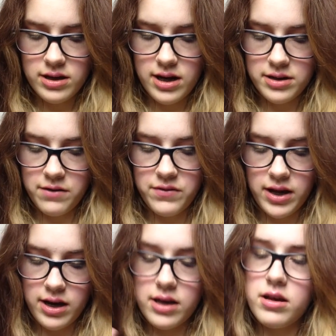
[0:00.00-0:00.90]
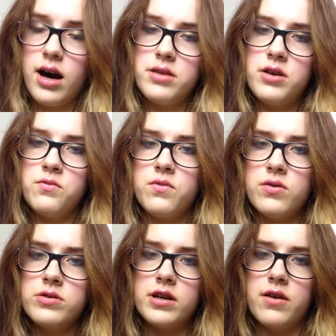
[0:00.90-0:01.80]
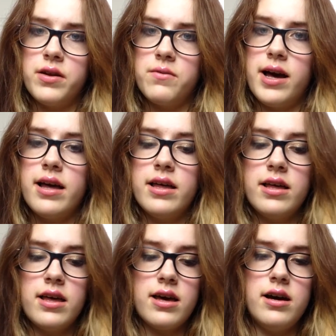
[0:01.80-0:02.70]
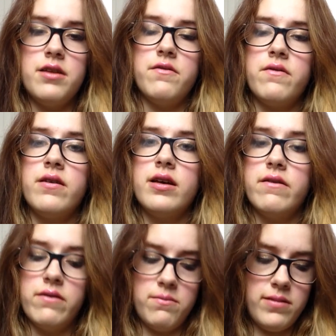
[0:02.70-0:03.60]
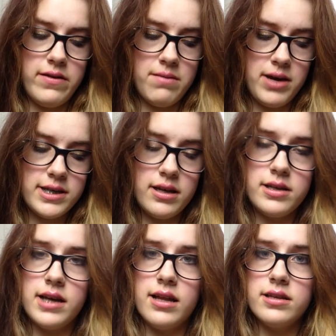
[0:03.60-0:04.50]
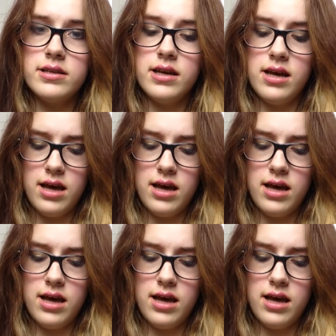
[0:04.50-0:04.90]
And I don't want to go anywhere, kind of, if that makes any sense.